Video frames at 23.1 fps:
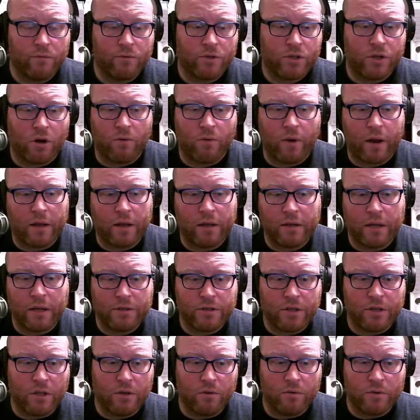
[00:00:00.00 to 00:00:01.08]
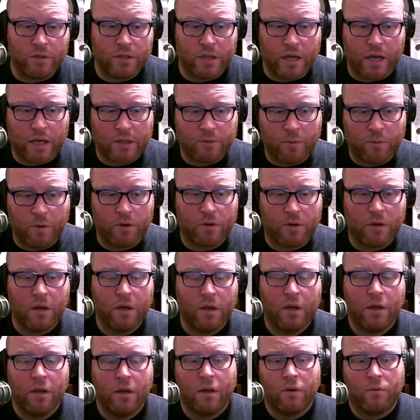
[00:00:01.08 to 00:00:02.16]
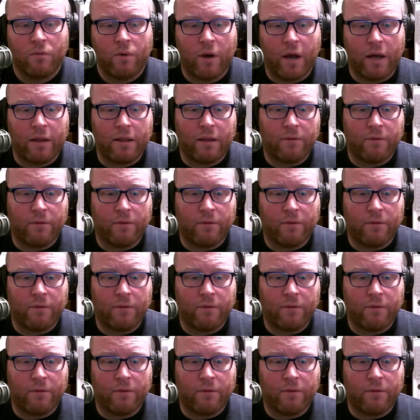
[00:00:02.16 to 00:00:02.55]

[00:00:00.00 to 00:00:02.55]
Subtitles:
start recognizing you as an expert, right?